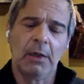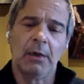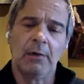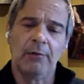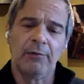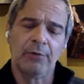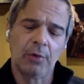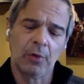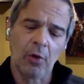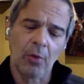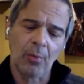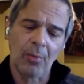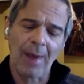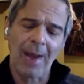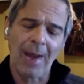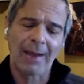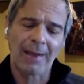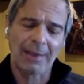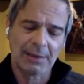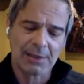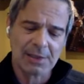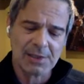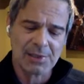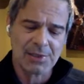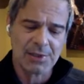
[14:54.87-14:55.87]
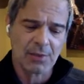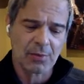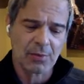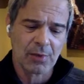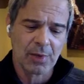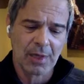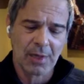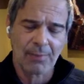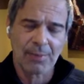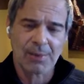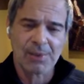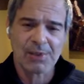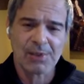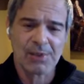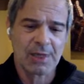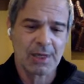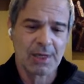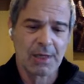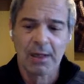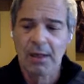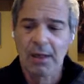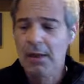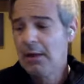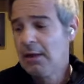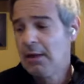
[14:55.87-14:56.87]
If you go back and listen to what I've been
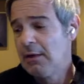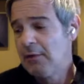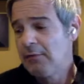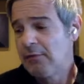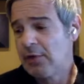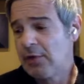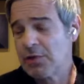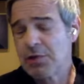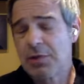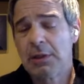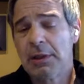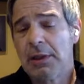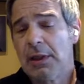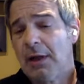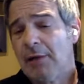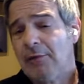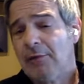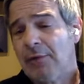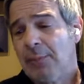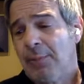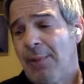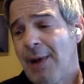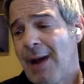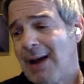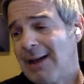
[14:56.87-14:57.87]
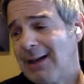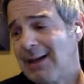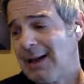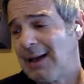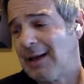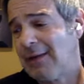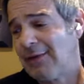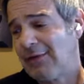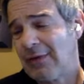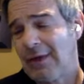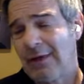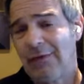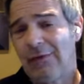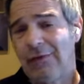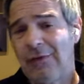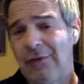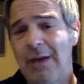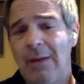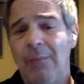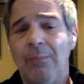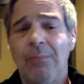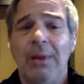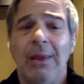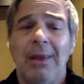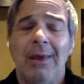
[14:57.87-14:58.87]
saying, virtually every podcast, I
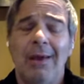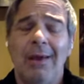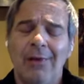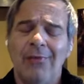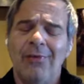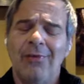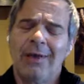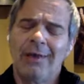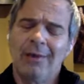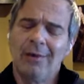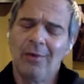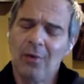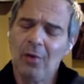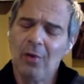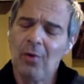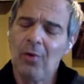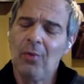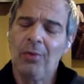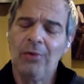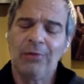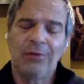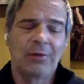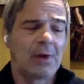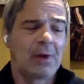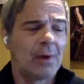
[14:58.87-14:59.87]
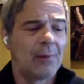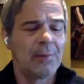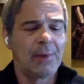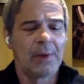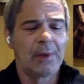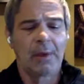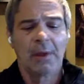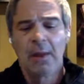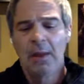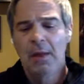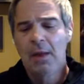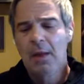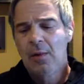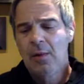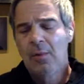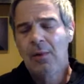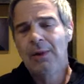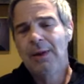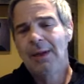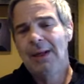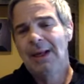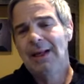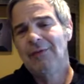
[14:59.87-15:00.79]
said it because I knew it was coming when